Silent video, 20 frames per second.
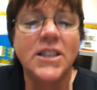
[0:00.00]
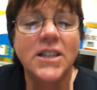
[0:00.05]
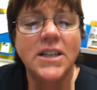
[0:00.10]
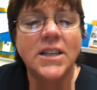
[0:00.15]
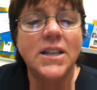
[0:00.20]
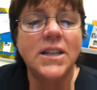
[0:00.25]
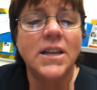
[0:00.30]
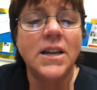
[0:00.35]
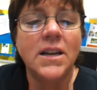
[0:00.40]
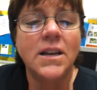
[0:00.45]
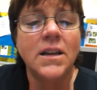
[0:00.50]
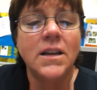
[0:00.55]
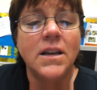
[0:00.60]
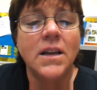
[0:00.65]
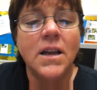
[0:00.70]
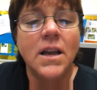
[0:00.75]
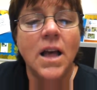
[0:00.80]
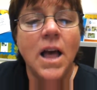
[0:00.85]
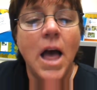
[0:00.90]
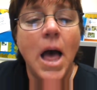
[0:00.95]
in the
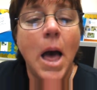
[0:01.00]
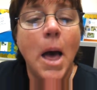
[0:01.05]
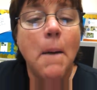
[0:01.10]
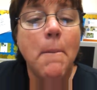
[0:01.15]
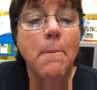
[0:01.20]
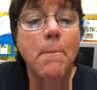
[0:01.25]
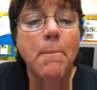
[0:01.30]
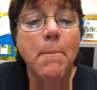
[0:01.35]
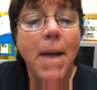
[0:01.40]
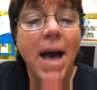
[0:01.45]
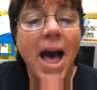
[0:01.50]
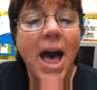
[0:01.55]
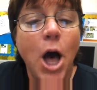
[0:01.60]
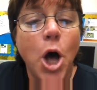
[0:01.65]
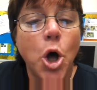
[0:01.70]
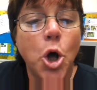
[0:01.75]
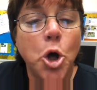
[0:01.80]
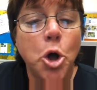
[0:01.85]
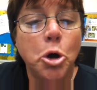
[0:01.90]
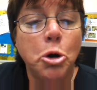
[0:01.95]
by
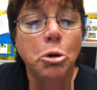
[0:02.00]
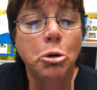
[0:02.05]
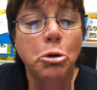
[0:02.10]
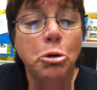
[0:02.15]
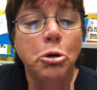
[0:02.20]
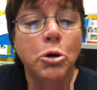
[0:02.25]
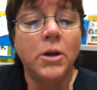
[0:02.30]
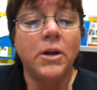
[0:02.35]
oh.